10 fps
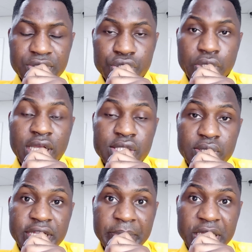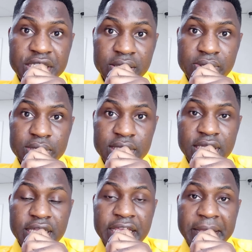You can study a bachelor's,
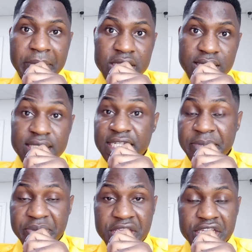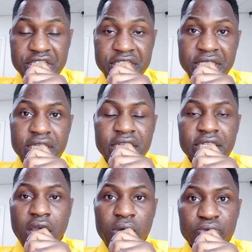a master's, and a PhD.
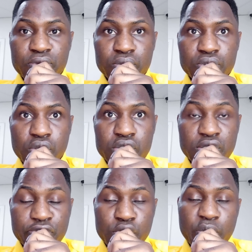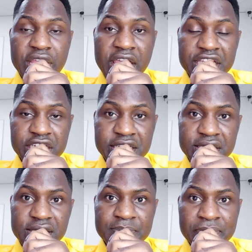Now, for those of you with
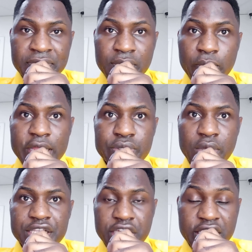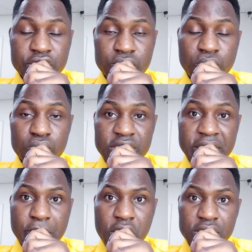HND, when you are checking schools
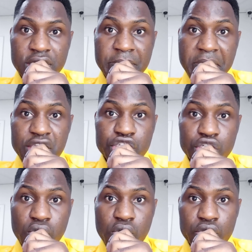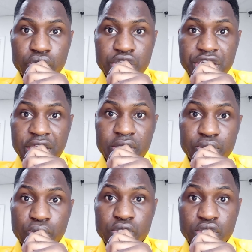in Malta, make sure you check
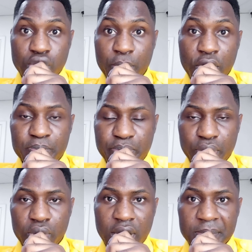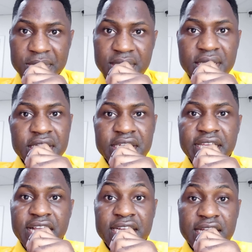those top-up programs.
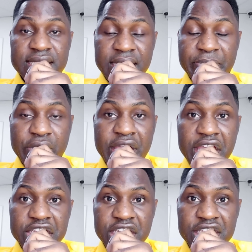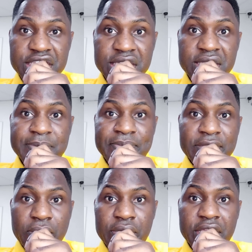They can accept your HND,
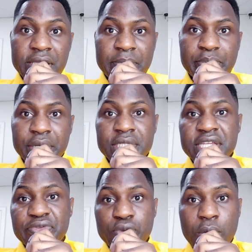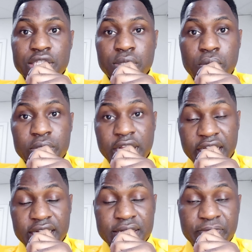okay? But if you want to go
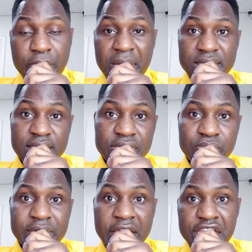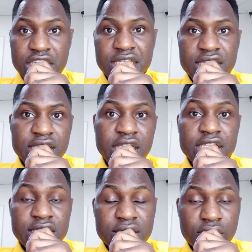directly for masters with HND,
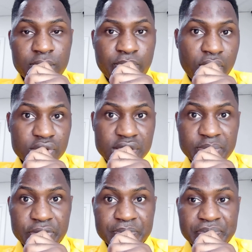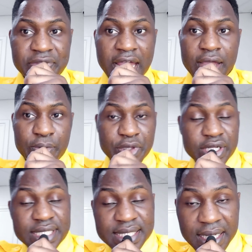it is not possible. I hope you
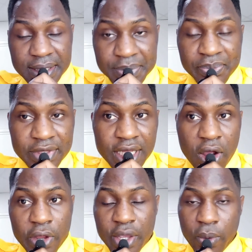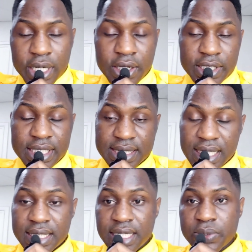understand. Now, equally
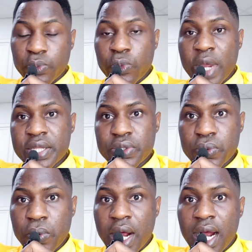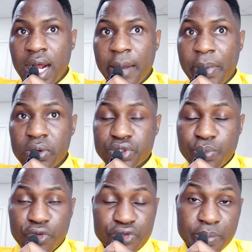understand that when you are about to
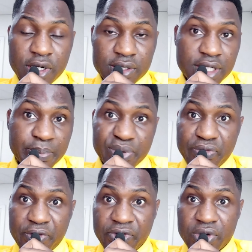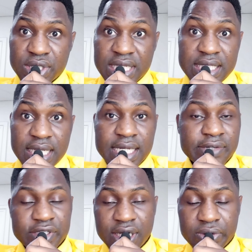move to Malta, proof of funds is
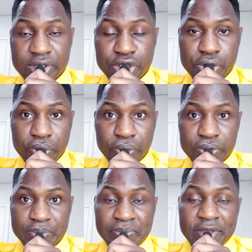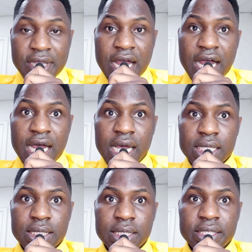11,000 euros.
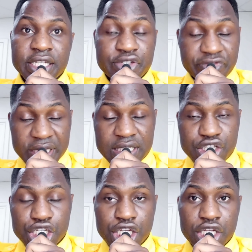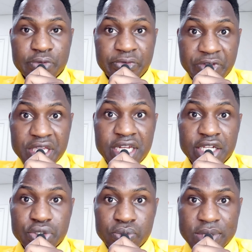And the first tuition fee
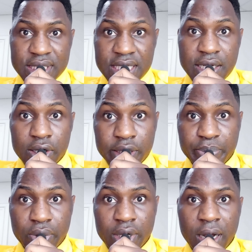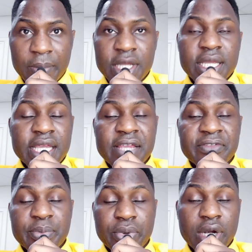that you see on the program, if
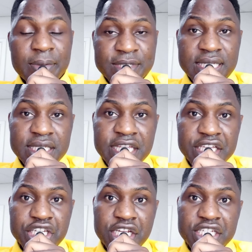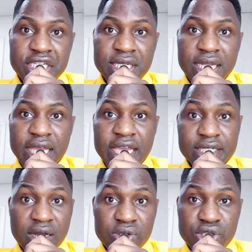the program says they are charging
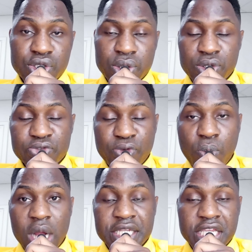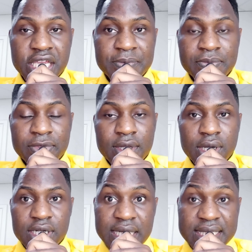8,000 euros for 1 year,
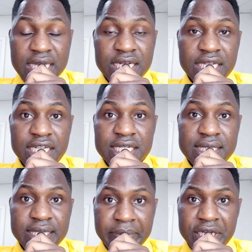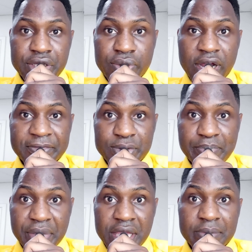understand that that is the money you have to
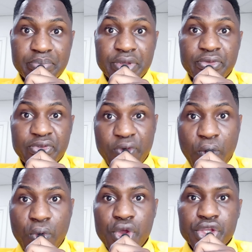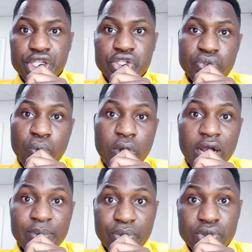pay before the school
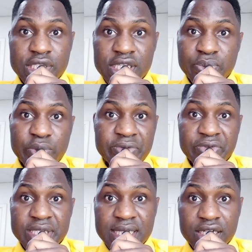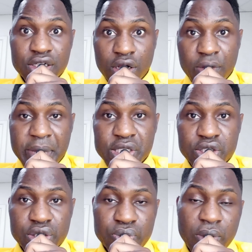can proceed with visa documents
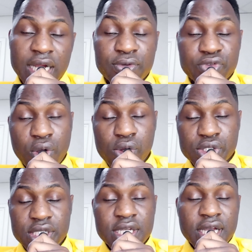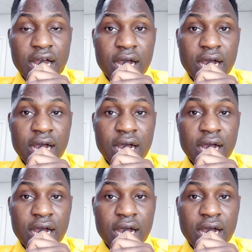to you, and of course